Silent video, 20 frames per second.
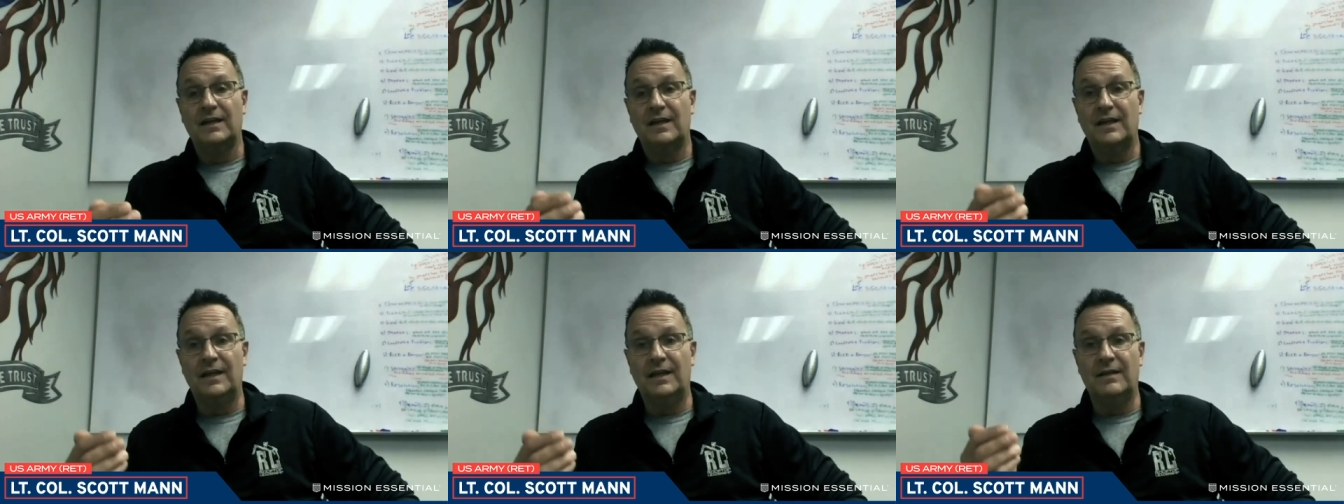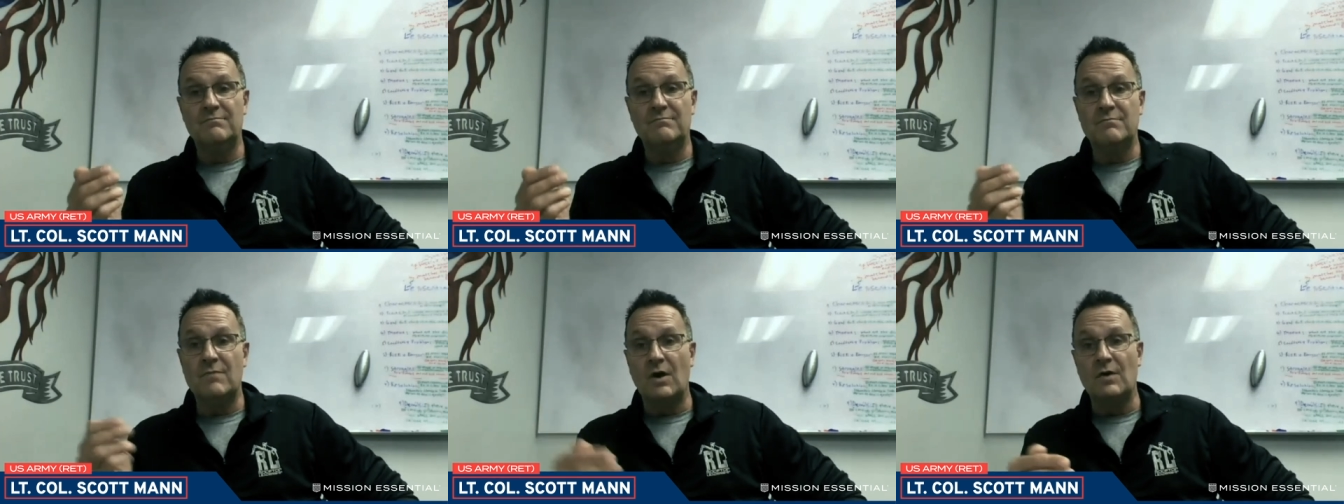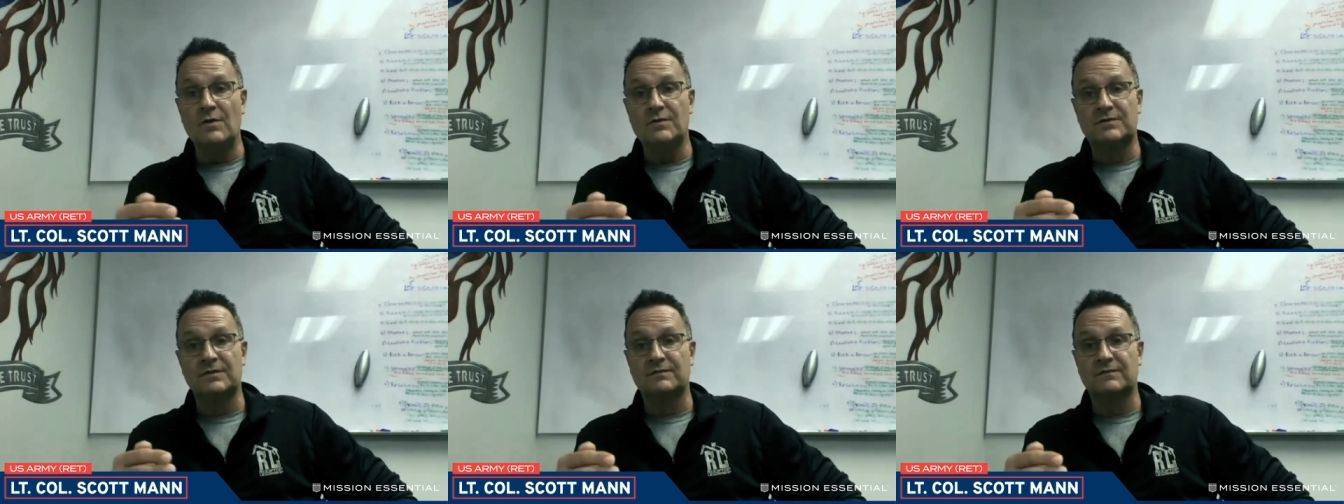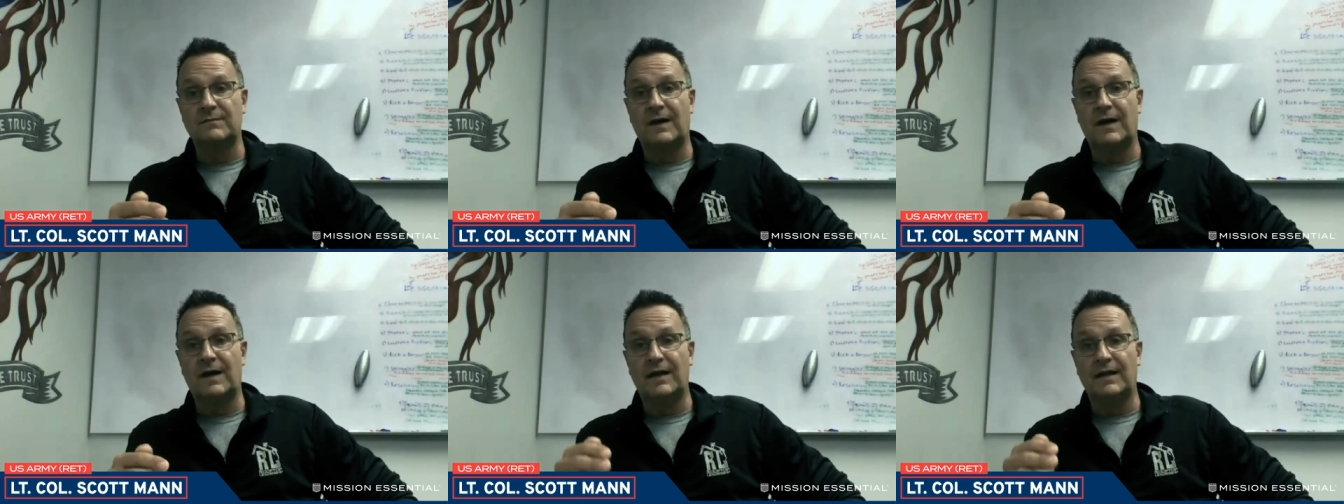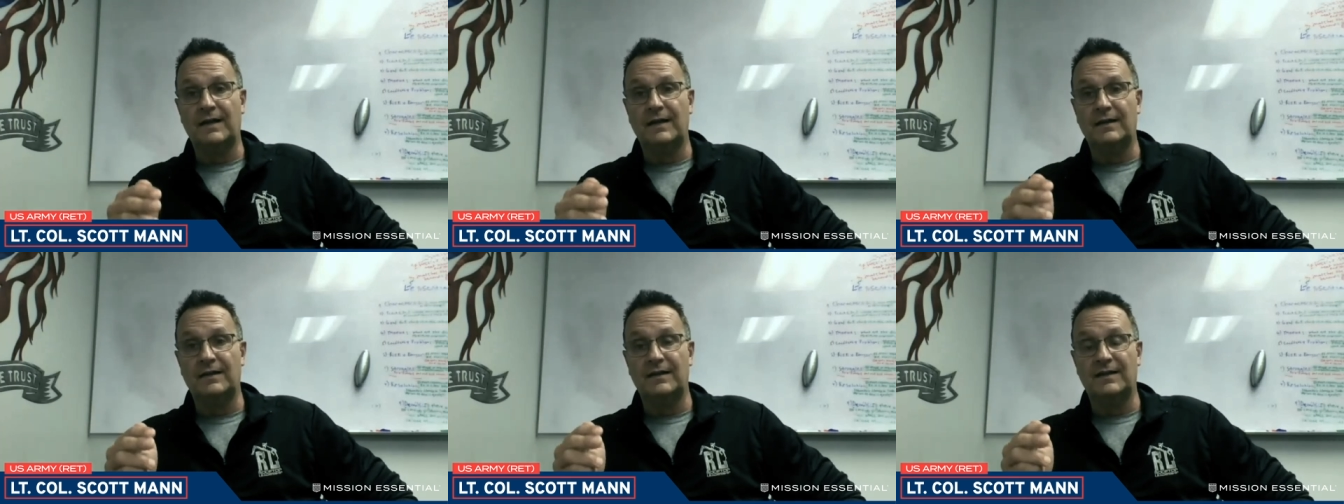in most of
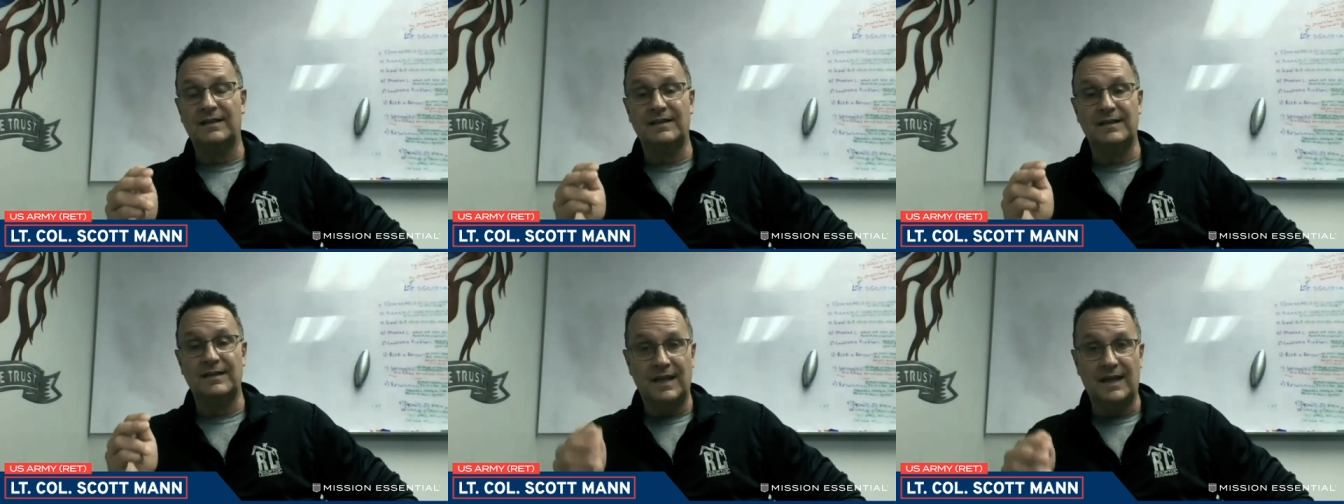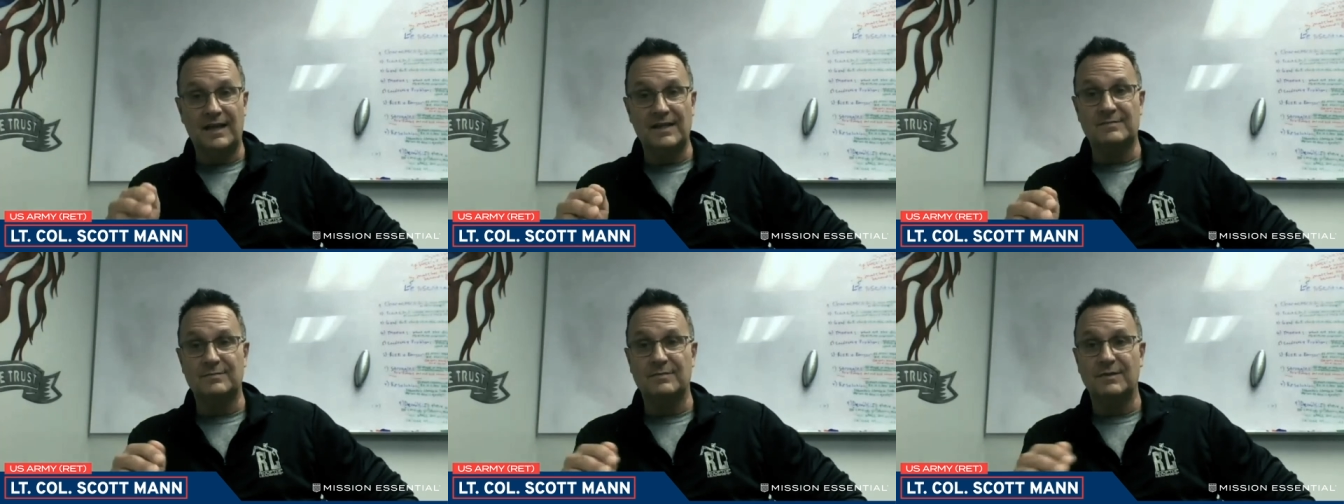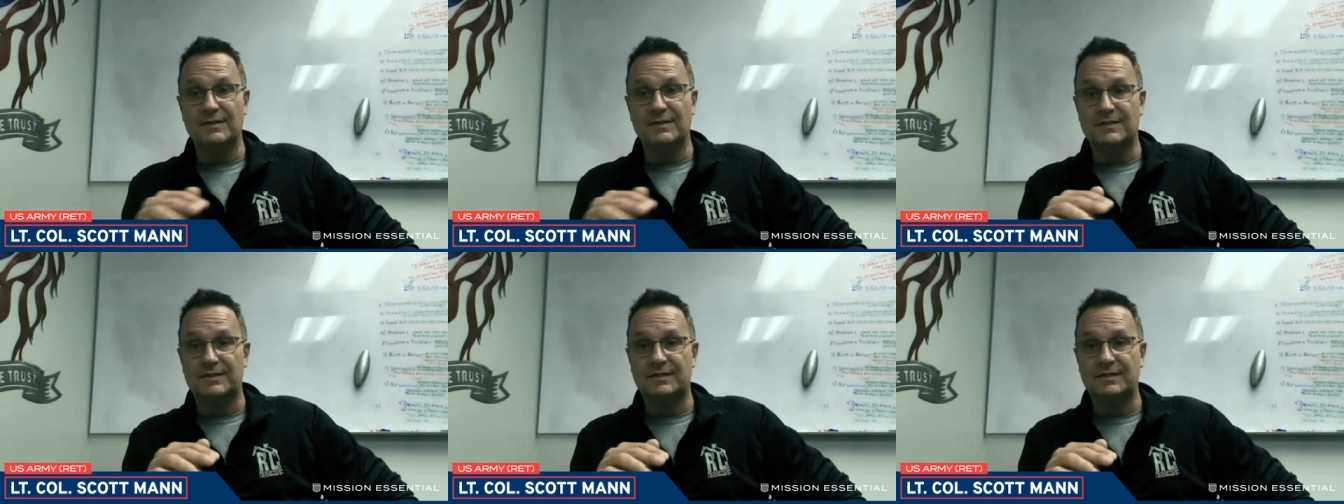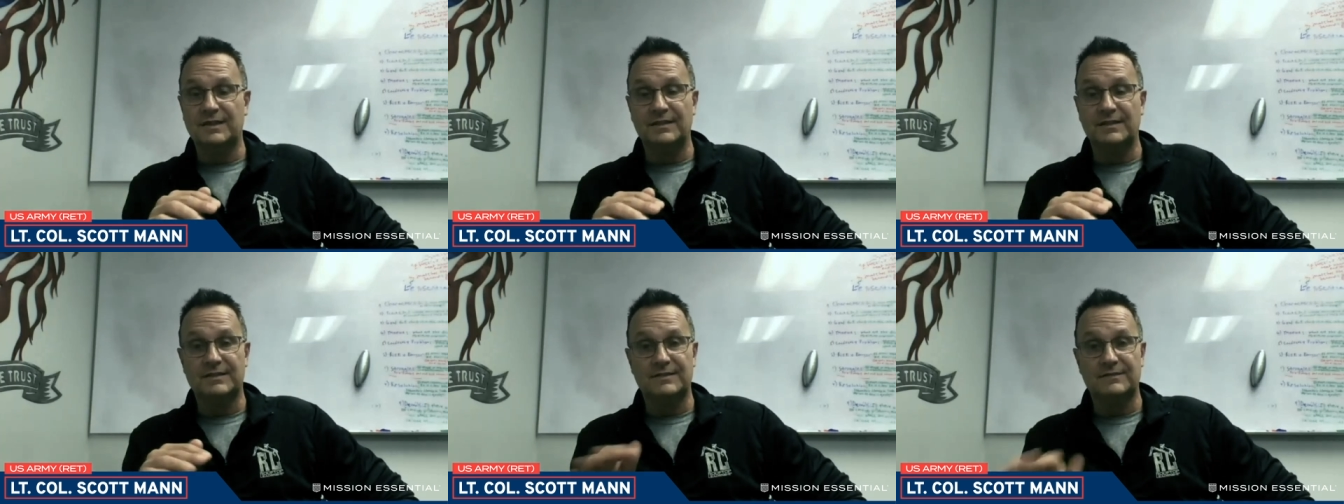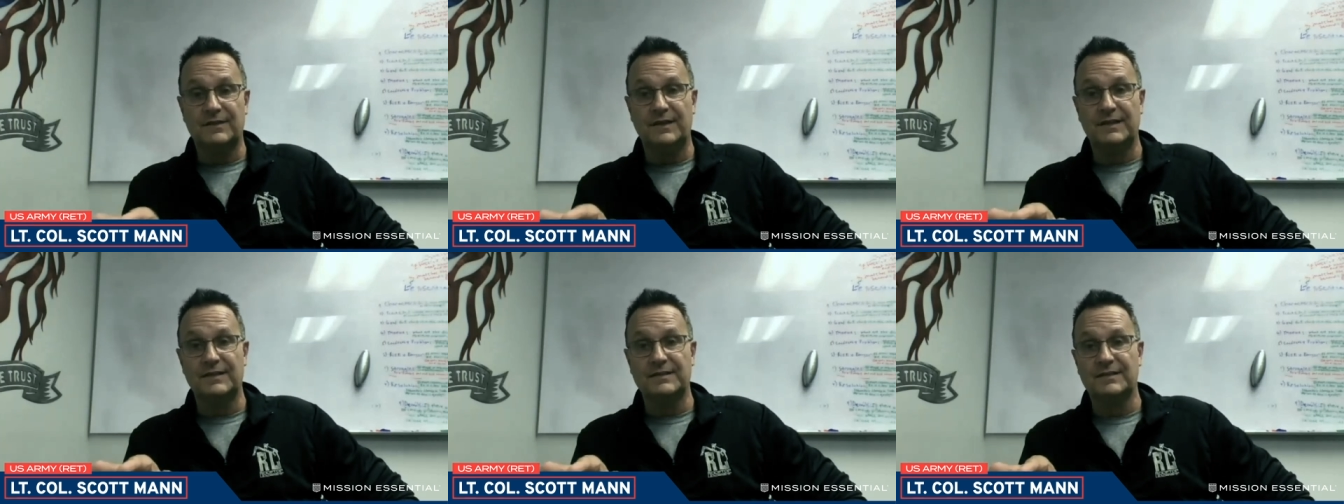my engagements in the
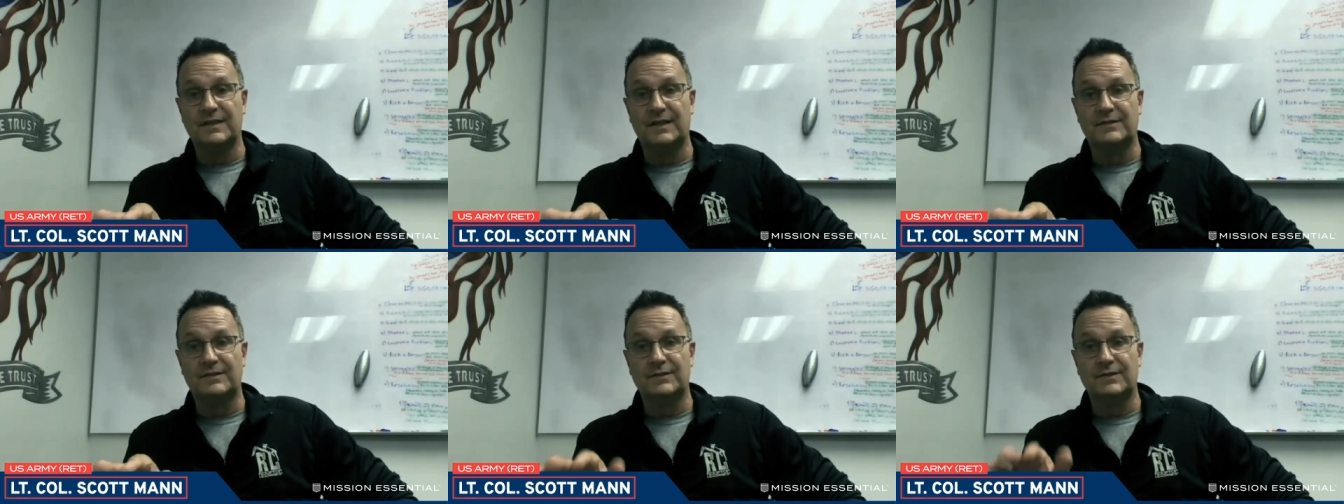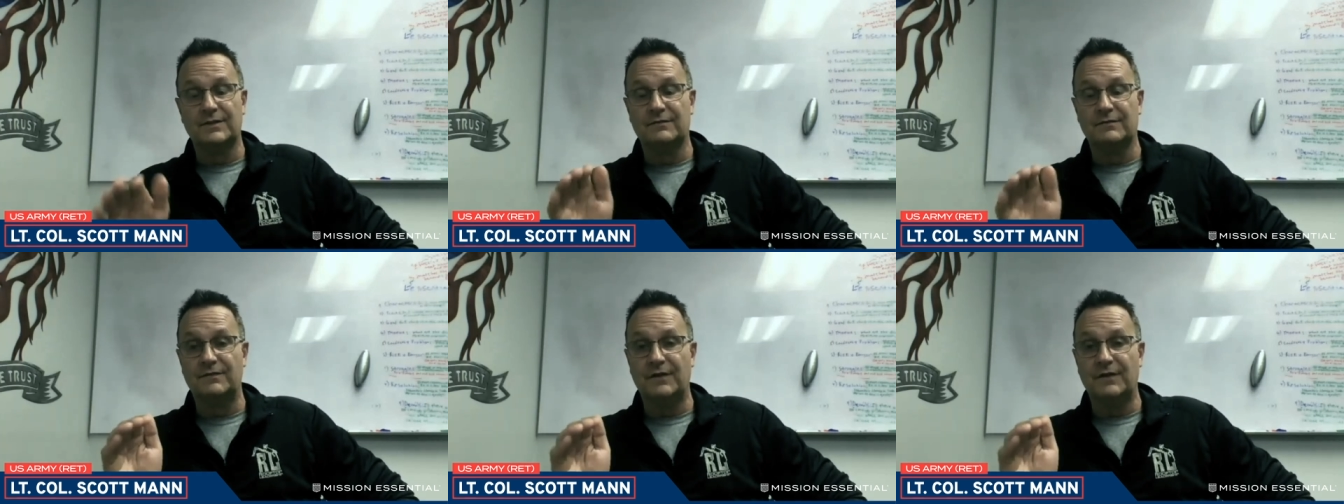civilian sector,